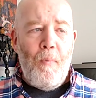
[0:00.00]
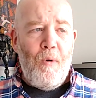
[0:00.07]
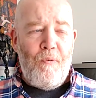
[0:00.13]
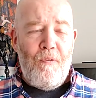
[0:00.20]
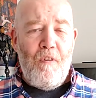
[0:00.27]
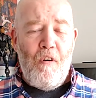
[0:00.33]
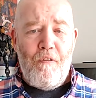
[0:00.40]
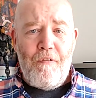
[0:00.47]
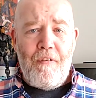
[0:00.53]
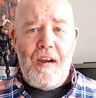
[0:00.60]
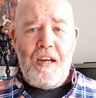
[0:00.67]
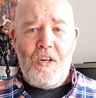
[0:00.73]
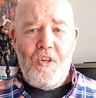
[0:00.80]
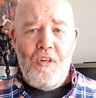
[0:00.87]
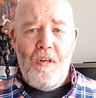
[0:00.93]
but for a
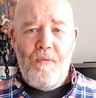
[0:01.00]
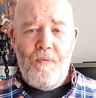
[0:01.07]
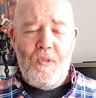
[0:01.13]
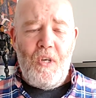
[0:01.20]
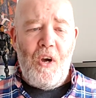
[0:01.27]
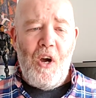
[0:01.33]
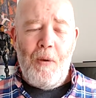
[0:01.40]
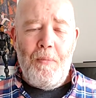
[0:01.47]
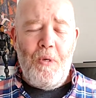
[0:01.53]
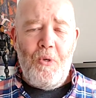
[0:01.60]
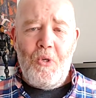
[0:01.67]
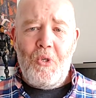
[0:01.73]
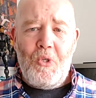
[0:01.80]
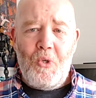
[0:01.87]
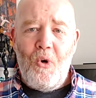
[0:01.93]
fraction of time,
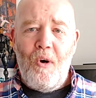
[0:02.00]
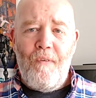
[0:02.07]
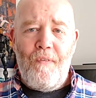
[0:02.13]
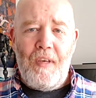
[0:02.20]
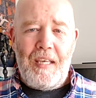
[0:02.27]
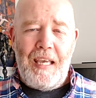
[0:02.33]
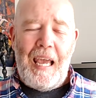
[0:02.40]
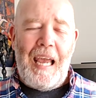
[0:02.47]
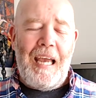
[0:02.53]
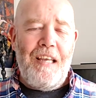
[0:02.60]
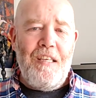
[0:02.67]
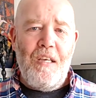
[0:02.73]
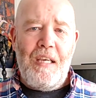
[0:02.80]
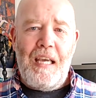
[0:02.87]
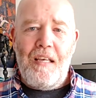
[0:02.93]
you just sort of forget,
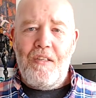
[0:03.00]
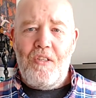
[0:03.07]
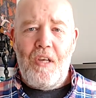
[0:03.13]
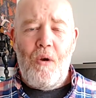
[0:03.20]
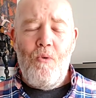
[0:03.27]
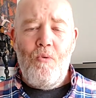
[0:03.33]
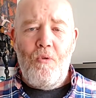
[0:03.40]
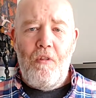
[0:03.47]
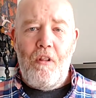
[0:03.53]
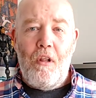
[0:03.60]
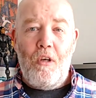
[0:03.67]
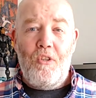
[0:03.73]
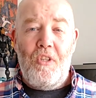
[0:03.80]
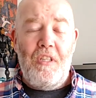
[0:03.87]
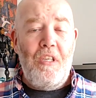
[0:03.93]
and you get so
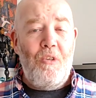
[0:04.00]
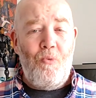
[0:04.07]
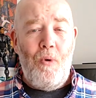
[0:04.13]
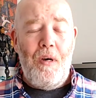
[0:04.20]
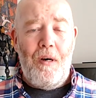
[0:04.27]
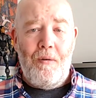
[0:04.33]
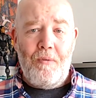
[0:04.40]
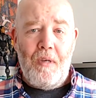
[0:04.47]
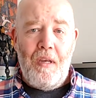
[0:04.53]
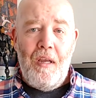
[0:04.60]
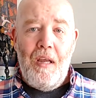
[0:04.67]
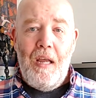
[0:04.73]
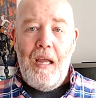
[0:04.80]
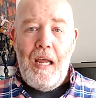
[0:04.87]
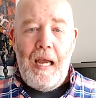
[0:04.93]
lost in this world.
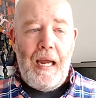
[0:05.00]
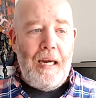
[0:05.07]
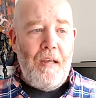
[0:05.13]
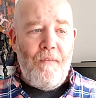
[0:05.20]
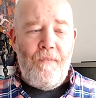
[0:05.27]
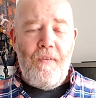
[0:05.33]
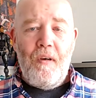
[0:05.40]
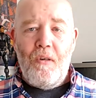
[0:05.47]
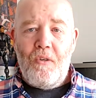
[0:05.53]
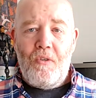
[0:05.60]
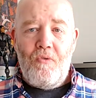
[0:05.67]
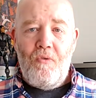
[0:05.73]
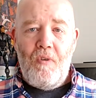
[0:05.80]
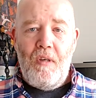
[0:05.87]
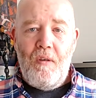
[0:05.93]
And I
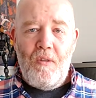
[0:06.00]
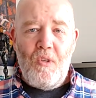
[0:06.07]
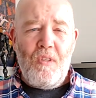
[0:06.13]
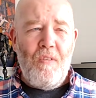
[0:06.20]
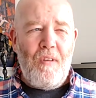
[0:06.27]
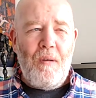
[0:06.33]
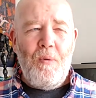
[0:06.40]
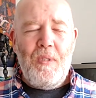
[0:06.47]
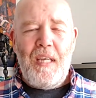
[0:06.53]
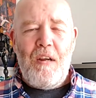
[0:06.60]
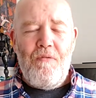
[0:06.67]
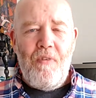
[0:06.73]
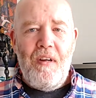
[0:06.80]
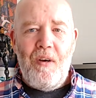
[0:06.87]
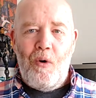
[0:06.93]
wouldn't
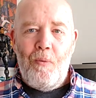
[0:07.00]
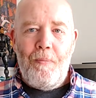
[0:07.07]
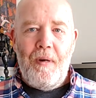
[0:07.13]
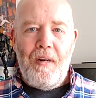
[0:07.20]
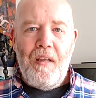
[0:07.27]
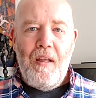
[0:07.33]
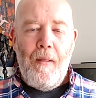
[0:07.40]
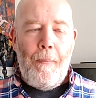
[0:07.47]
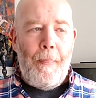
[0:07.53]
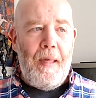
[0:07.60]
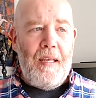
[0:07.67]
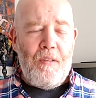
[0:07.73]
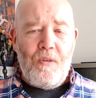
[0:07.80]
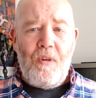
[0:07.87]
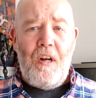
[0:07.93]
say real, but
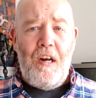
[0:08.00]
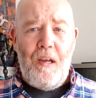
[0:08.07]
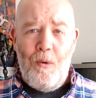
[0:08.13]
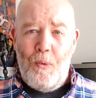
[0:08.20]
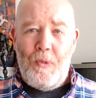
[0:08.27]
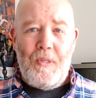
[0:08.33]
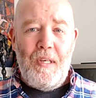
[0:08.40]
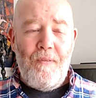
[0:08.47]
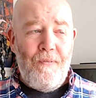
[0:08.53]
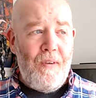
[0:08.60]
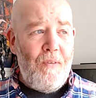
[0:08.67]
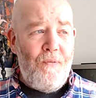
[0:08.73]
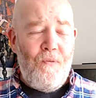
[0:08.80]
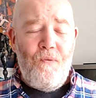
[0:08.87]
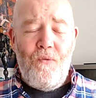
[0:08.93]
it's close.
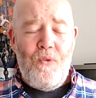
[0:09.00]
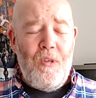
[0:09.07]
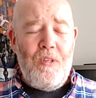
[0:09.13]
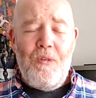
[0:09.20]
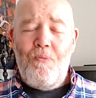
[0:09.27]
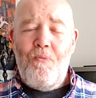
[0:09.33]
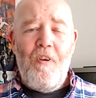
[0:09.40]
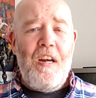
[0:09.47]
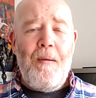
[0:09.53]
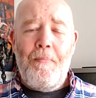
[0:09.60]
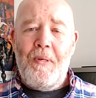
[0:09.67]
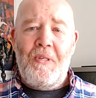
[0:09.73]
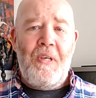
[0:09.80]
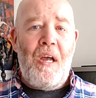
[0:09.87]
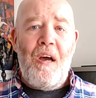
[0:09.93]
It's a really
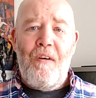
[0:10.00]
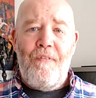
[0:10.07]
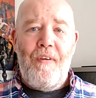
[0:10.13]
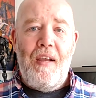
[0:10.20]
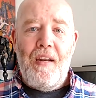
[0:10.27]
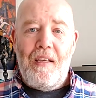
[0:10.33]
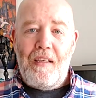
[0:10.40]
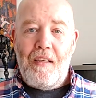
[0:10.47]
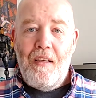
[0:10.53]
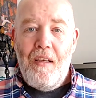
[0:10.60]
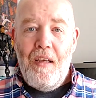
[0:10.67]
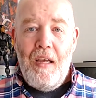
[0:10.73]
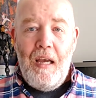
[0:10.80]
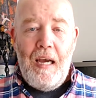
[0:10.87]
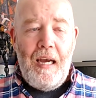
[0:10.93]
bizarre feeling.
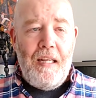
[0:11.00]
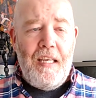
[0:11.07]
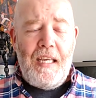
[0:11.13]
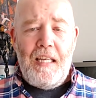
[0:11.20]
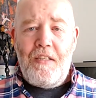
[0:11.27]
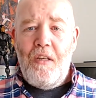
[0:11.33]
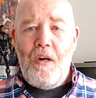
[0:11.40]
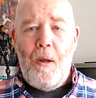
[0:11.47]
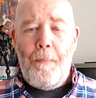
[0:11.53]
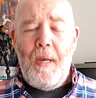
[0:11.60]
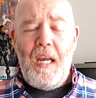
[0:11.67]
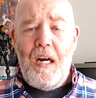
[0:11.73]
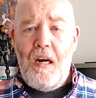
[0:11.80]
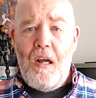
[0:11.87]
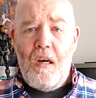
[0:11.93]
And you get to, like,
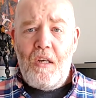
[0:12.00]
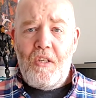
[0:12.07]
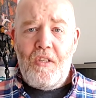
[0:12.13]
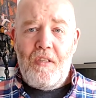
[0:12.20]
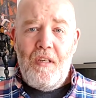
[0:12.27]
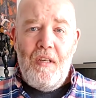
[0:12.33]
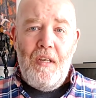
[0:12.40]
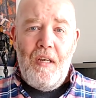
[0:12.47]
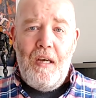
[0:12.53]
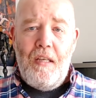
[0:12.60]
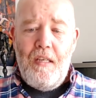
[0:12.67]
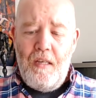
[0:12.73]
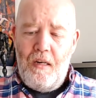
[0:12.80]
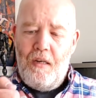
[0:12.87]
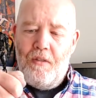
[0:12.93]
pick locks,
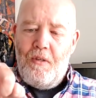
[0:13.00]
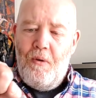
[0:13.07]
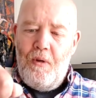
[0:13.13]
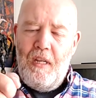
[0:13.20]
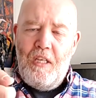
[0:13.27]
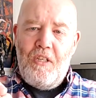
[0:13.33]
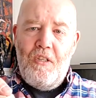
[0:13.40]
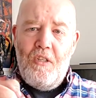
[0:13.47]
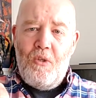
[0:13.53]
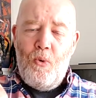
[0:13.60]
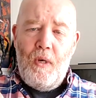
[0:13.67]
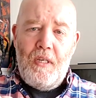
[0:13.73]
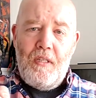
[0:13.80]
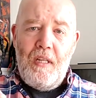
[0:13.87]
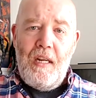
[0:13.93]
and you're like doing this and
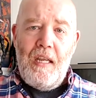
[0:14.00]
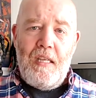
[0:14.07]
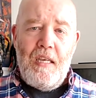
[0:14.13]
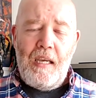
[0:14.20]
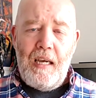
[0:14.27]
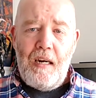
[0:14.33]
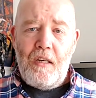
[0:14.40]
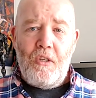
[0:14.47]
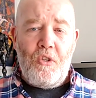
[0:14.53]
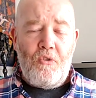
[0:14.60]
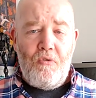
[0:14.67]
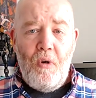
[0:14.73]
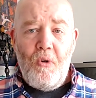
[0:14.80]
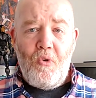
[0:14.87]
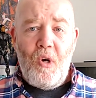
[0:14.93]
twisting it, and you get like a
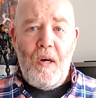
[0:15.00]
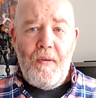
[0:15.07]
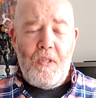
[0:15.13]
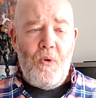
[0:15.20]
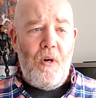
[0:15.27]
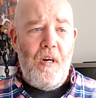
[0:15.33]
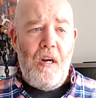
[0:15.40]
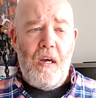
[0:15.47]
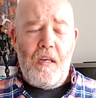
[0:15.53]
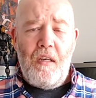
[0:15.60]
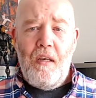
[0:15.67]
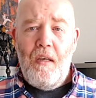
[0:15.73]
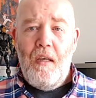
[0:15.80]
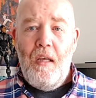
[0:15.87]
screwdriver to unlock